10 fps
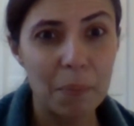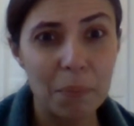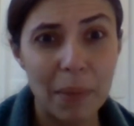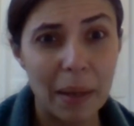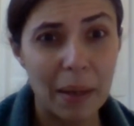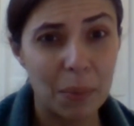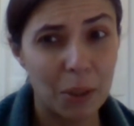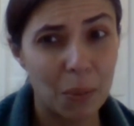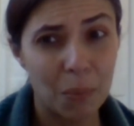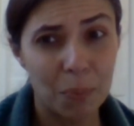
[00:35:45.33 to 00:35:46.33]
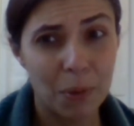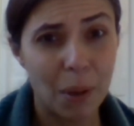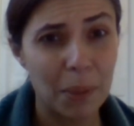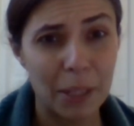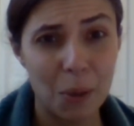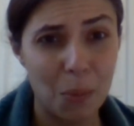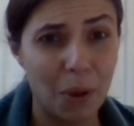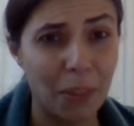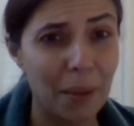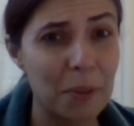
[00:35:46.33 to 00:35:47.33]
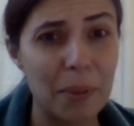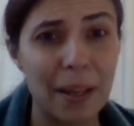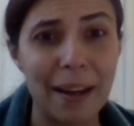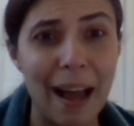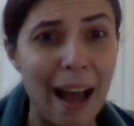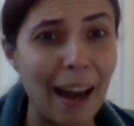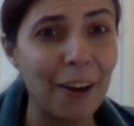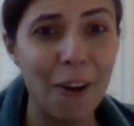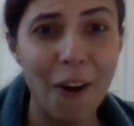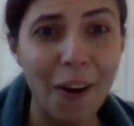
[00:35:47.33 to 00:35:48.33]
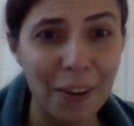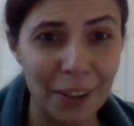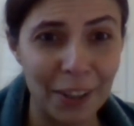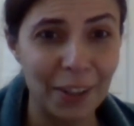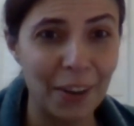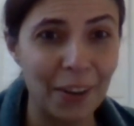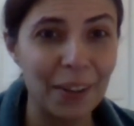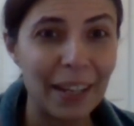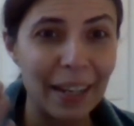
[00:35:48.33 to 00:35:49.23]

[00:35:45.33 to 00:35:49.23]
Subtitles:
We probably don't want them to be an hour long, you know.